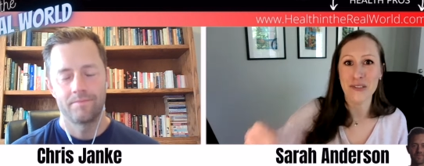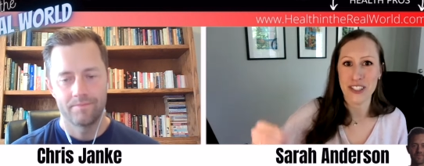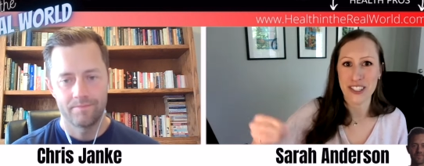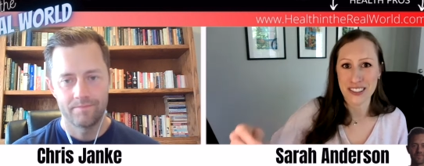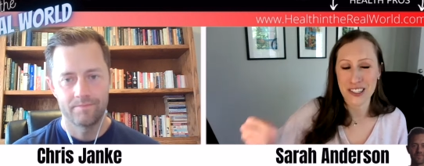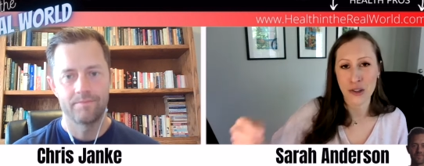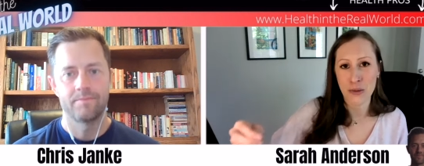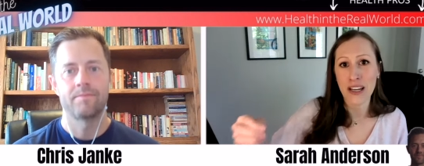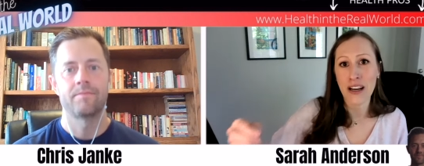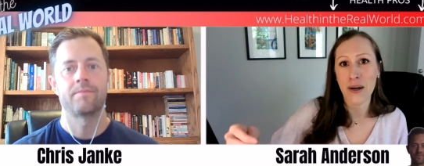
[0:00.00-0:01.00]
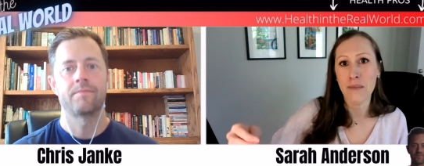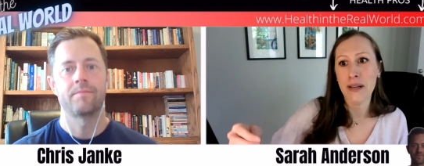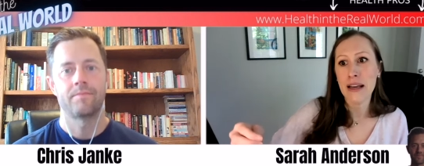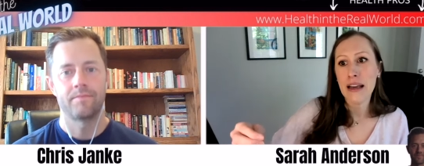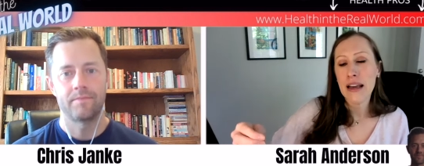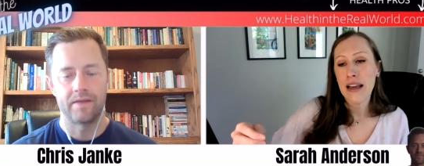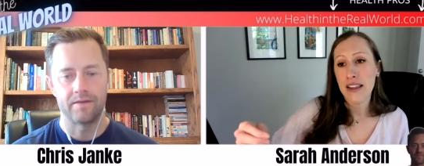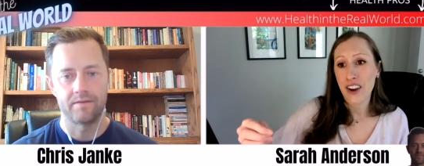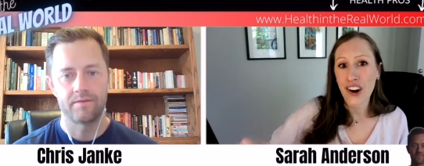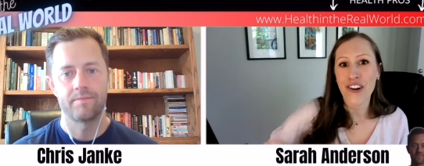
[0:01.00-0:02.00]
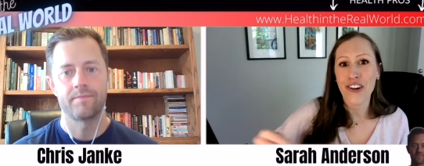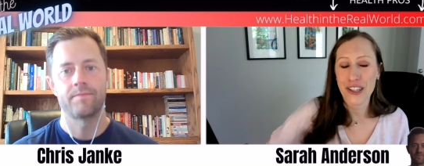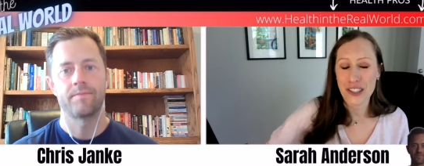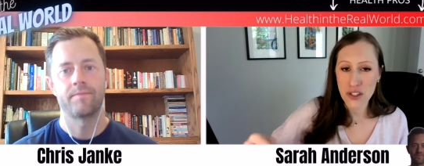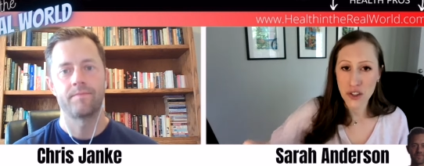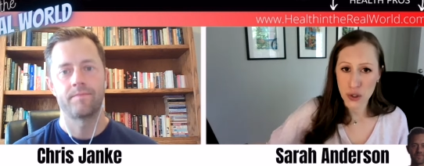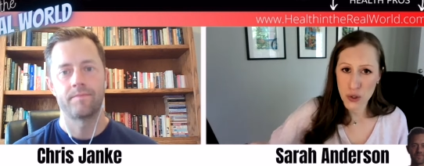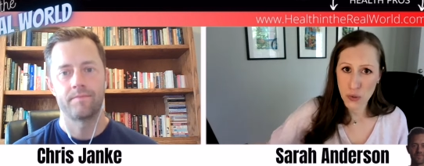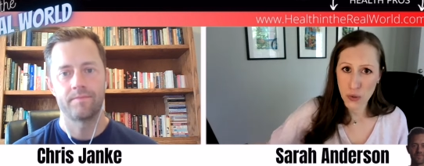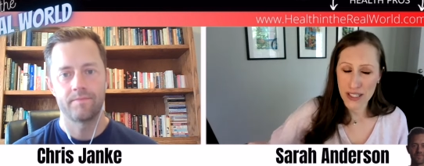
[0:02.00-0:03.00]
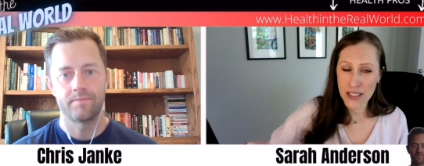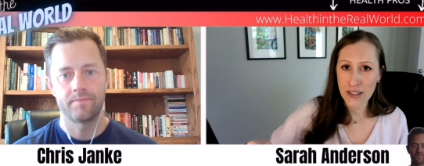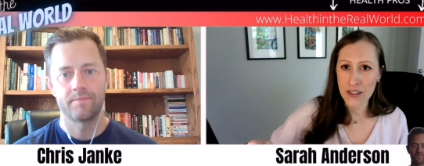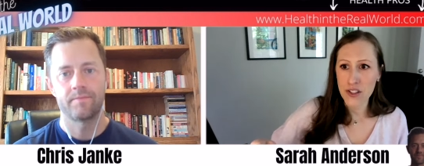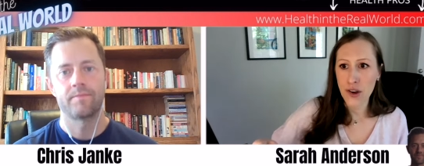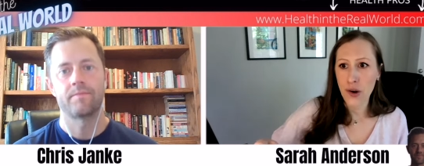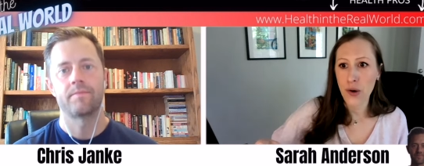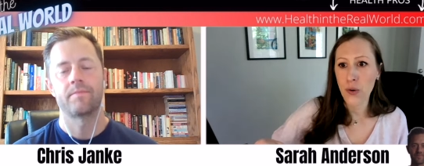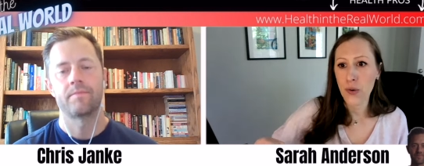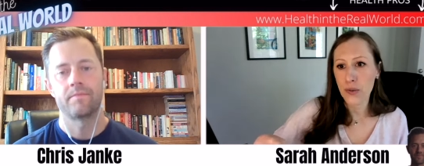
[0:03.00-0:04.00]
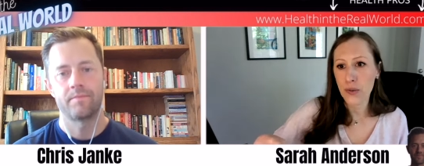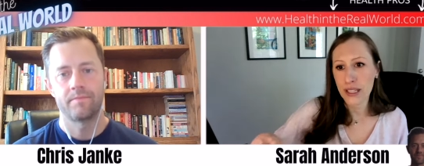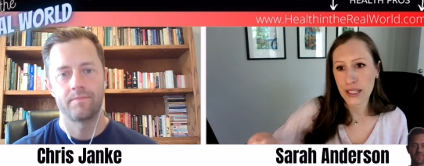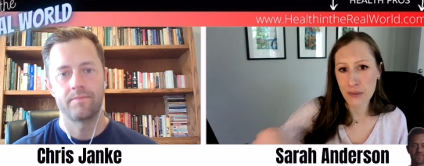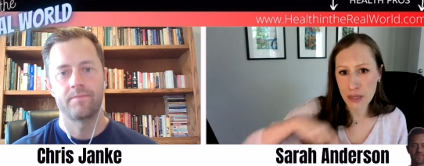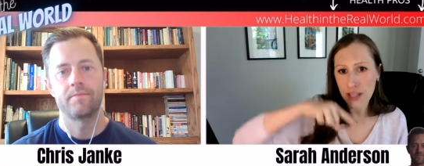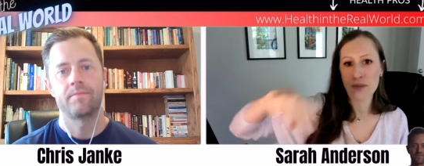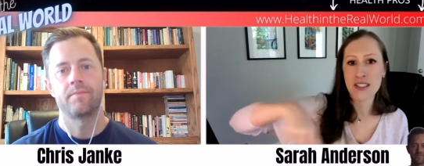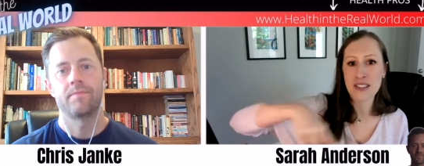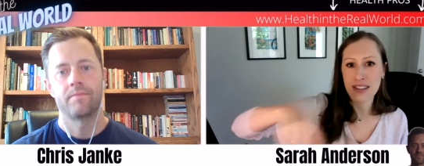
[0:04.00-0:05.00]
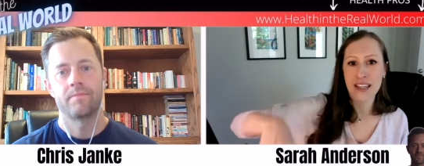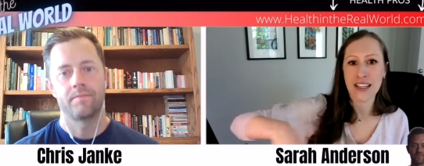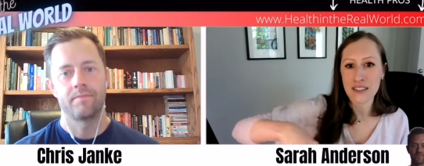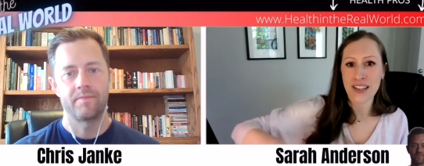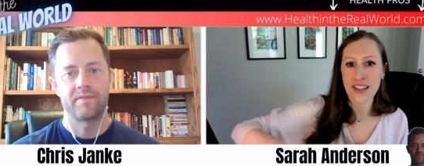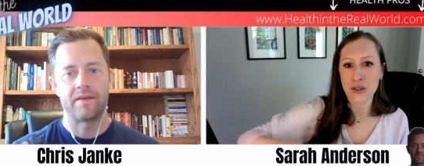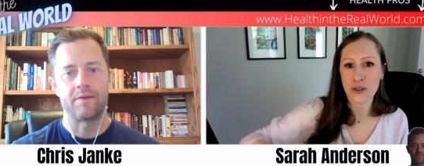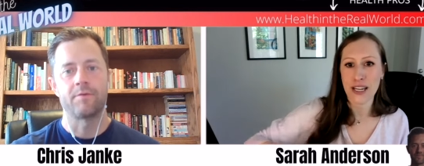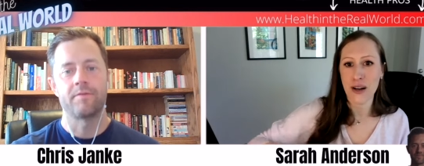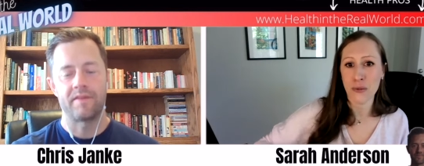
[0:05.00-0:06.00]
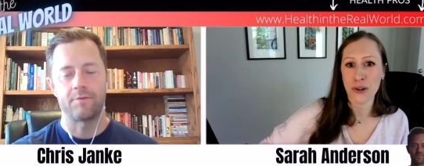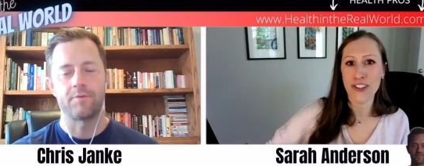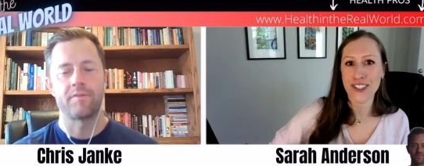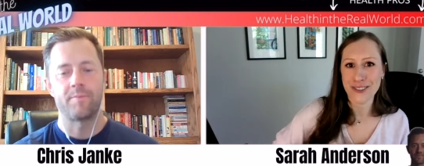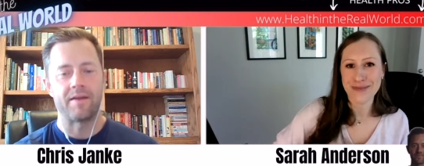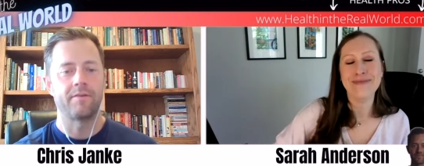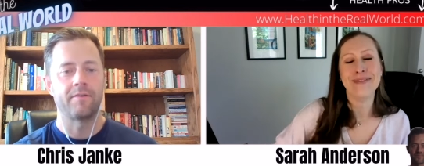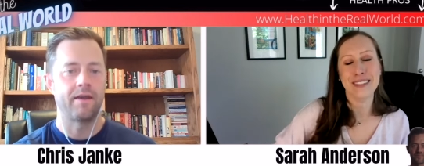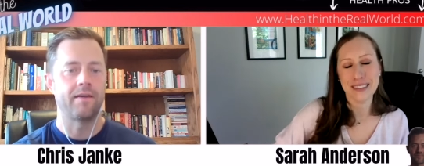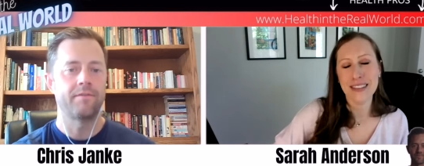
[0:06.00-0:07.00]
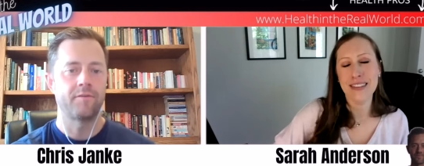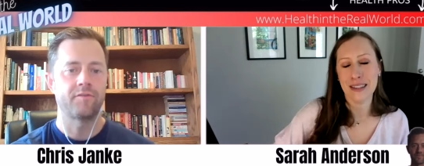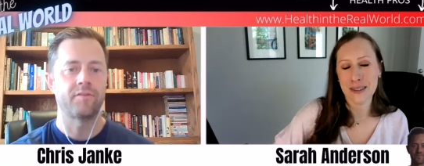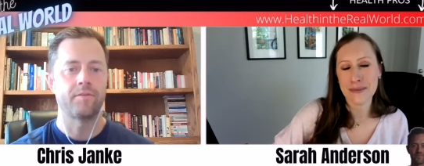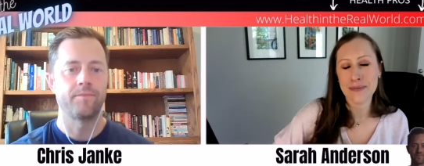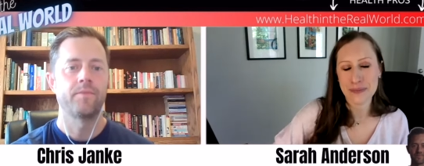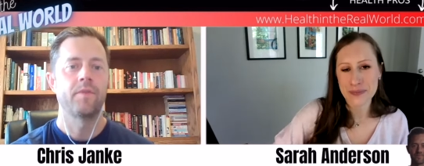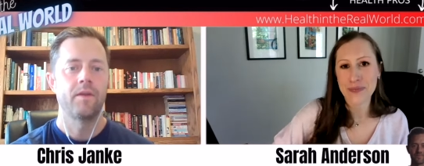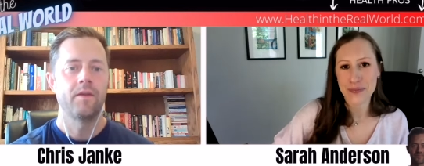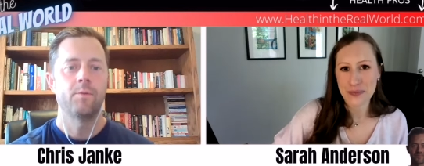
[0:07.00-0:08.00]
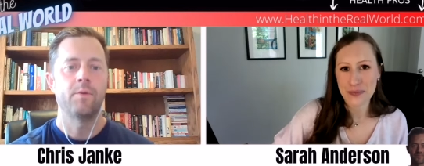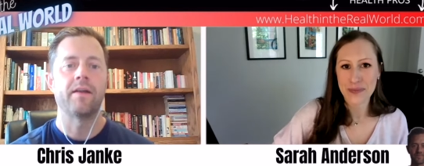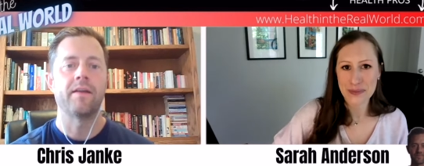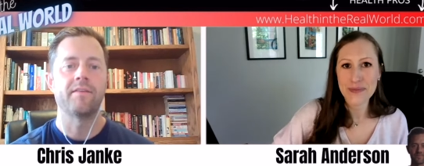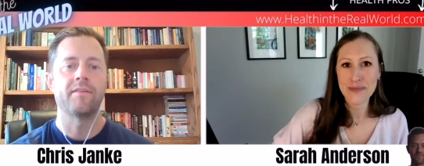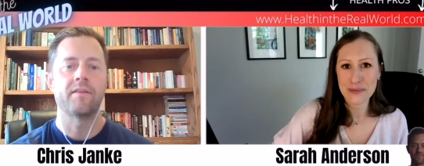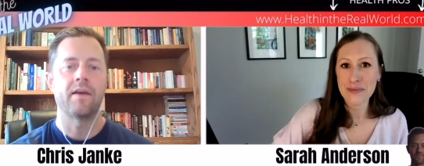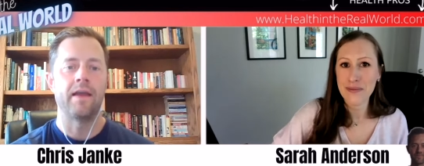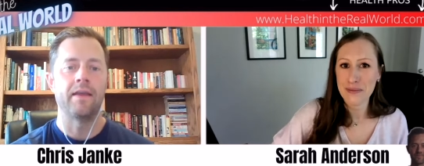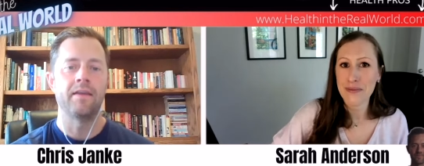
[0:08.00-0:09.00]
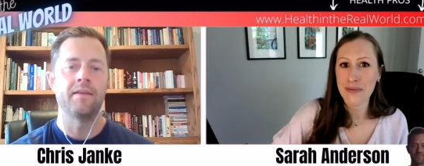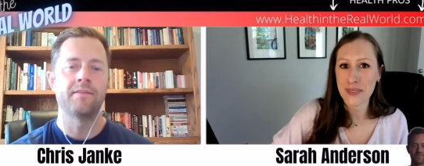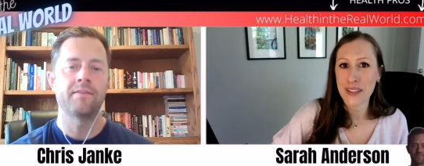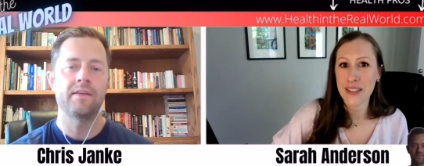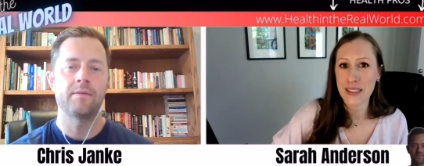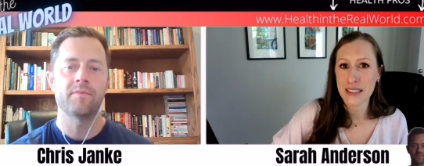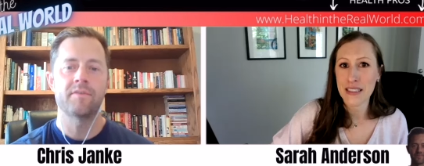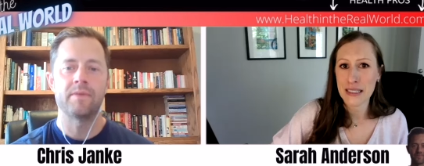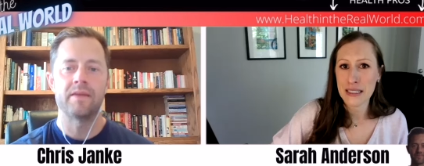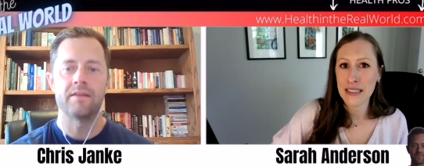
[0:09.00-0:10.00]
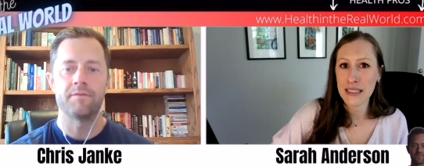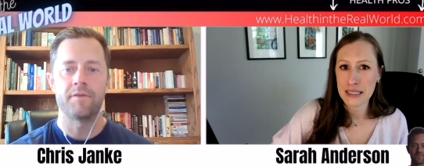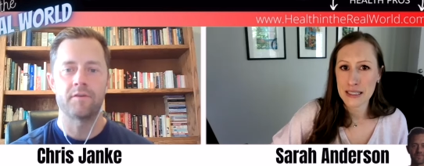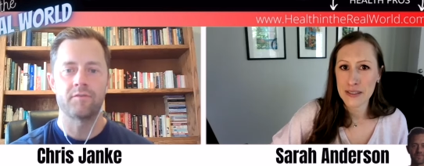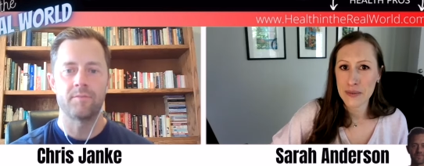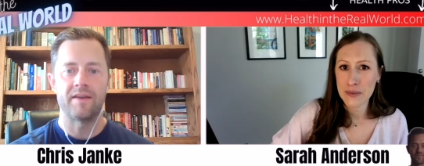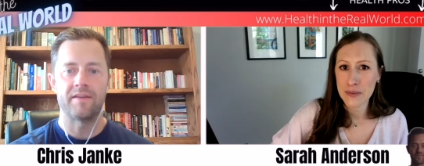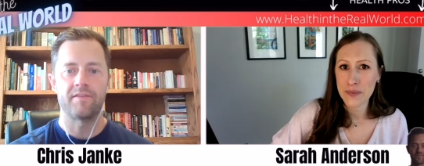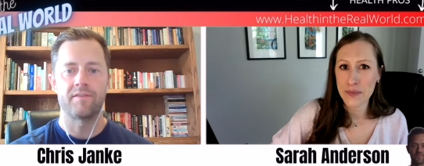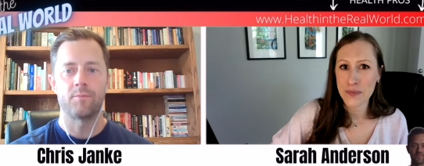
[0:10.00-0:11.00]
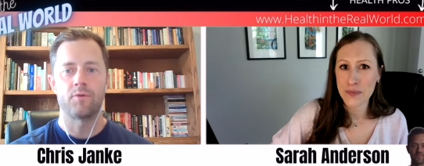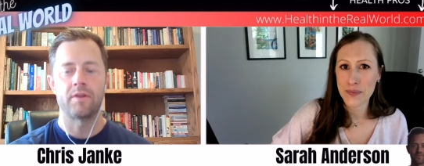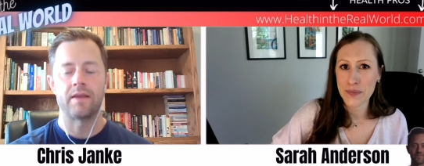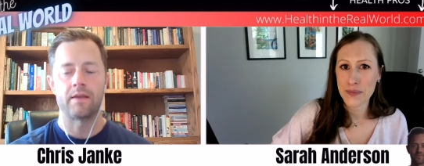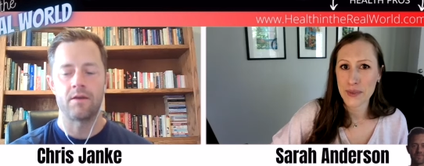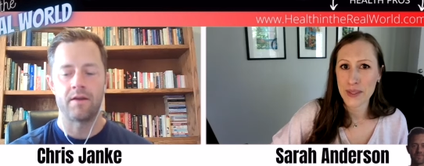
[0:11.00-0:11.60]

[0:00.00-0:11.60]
Speaker 1: resistant you become, yes. and the harder it is to lose weight. And so it becomes this negative cycle
Speaker 2: down, downward. Downward spiral, yeah, for yeah. sure. Whereas I, it seems to me that functional medicine's more like, all